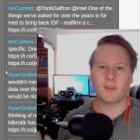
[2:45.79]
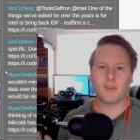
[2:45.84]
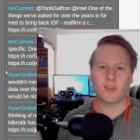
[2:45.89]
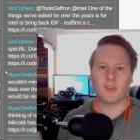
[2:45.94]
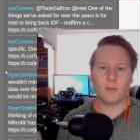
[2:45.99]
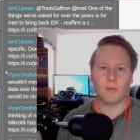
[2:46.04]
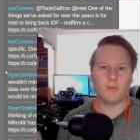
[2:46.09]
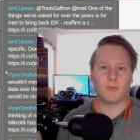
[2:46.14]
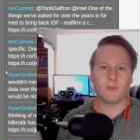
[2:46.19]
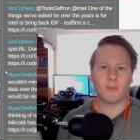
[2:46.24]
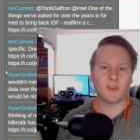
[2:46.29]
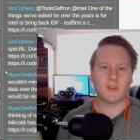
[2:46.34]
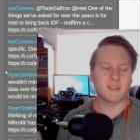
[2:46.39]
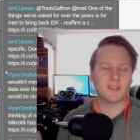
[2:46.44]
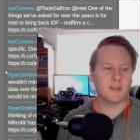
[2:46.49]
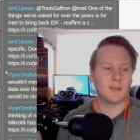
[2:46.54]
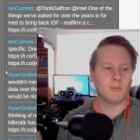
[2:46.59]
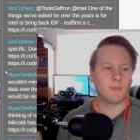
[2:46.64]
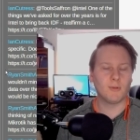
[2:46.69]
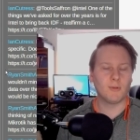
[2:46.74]
thermal
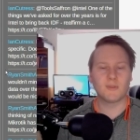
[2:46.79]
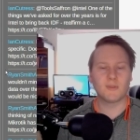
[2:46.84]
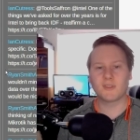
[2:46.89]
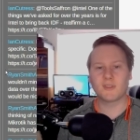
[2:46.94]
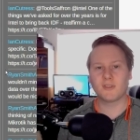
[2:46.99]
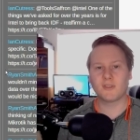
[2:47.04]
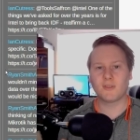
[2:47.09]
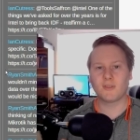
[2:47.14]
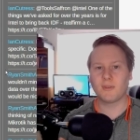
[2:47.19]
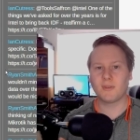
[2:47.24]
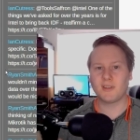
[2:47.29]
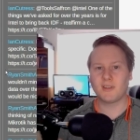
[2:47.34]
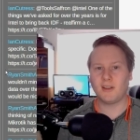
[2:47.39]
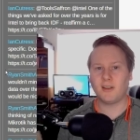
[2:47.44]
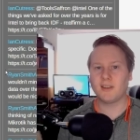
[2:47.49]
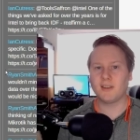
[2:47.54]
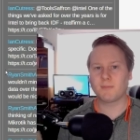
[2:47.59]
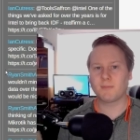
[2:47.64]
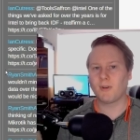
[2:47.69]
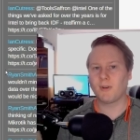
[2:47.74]
velocity boost to its
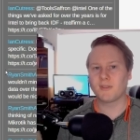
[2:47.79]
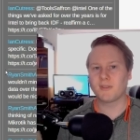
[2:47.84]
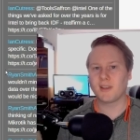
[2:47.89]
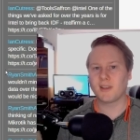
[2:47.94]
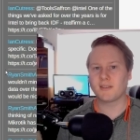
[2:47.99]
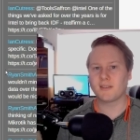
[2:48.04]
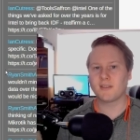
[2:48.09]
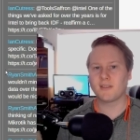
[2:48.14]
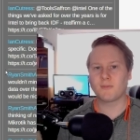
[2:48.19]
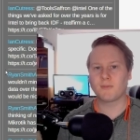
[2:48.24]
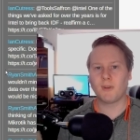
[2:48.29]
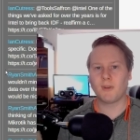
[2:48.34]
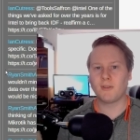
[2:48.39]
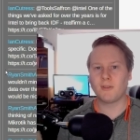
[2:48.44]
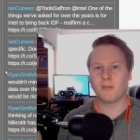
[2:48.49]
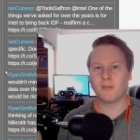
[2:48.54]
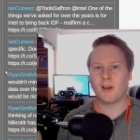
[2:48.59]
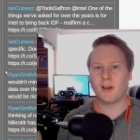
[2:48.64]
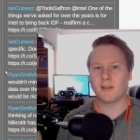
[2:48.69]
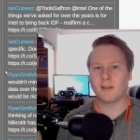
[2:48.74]
highest processors when
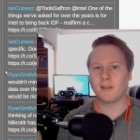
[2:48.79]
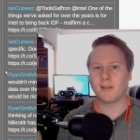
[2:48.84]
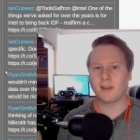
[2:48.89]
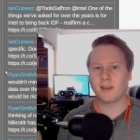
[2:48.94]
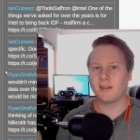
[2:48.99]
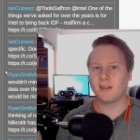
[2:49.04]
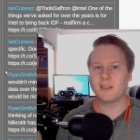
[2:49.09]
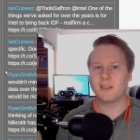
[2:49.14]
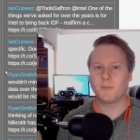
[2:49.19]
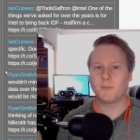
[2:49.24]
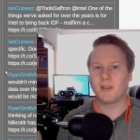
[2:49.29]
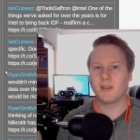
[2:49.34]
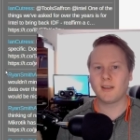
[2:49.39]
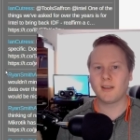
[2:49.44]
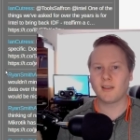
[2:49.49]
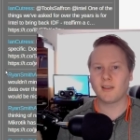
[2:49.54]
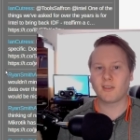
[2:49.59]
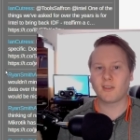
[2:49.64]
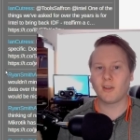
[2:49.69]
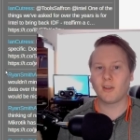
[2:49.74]
you're unlikely to be in
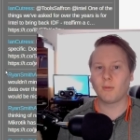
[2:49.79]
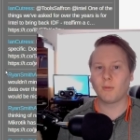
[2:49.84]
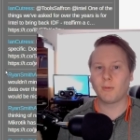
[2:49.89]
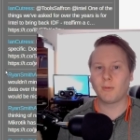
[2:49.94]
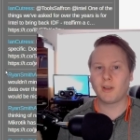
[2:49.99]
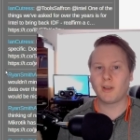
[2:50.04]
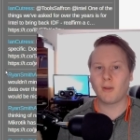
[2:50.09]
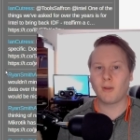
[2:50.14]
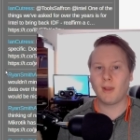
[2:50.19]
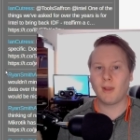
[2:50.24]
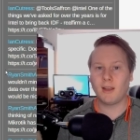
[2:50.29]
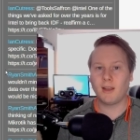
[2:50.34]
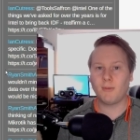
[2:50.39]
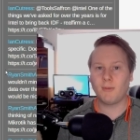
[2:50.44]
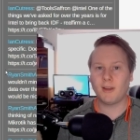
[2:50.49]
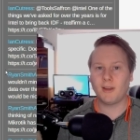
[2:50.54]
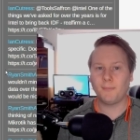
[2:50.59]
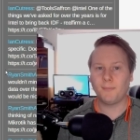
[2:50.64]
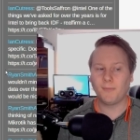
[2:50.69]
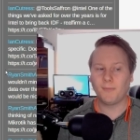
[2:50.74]
that thermal window
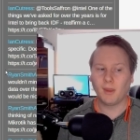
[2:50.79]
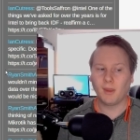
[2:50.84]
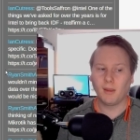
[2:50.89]
anyway.